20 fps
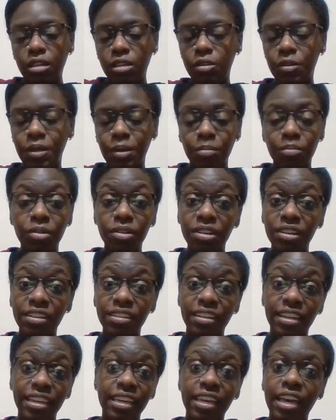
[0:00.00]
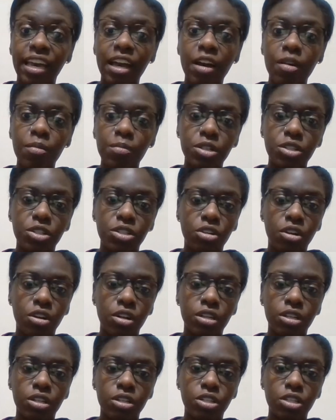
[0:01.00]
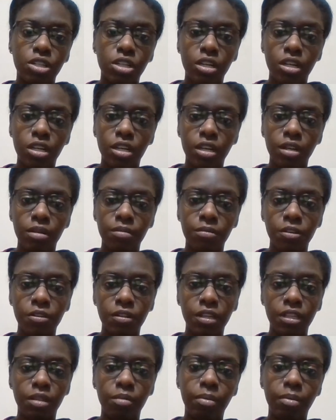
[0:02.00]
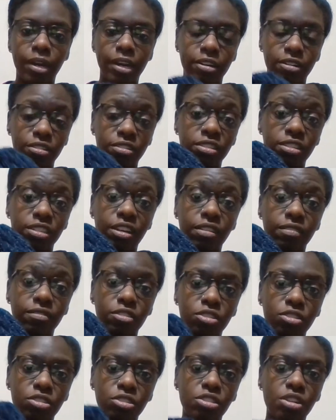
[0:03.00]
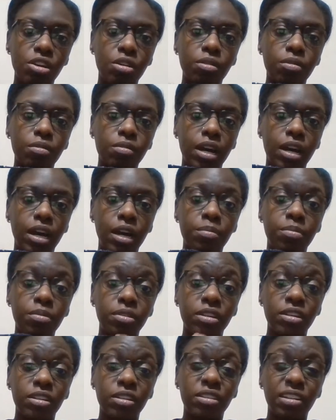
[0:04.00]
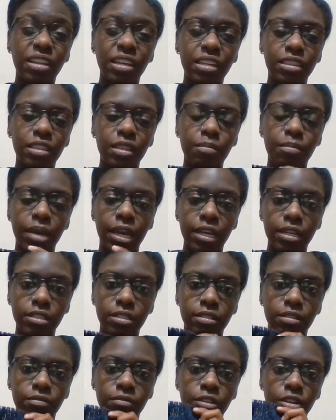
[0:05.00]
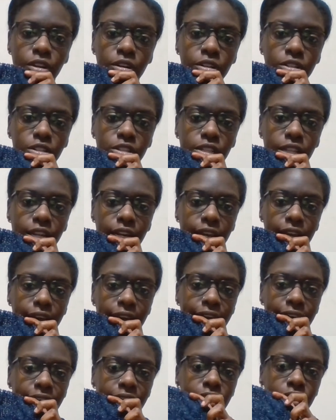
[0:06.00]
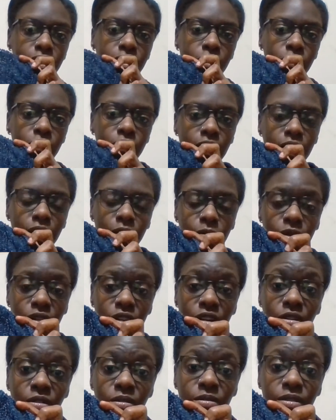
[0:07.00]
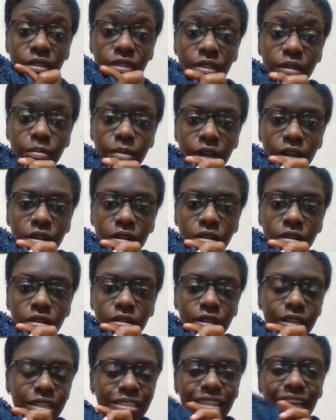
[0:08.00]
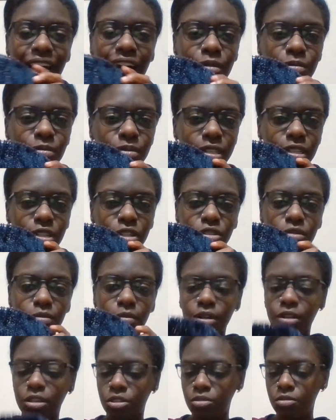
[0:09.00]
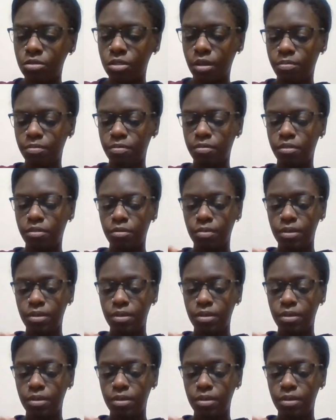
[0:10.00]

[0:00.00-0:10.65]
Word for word: you can put in like how much yardage you need the pattern to cover. So I put in like the max of yardage that I had so that I would know that the pattern, because I really just want to use up the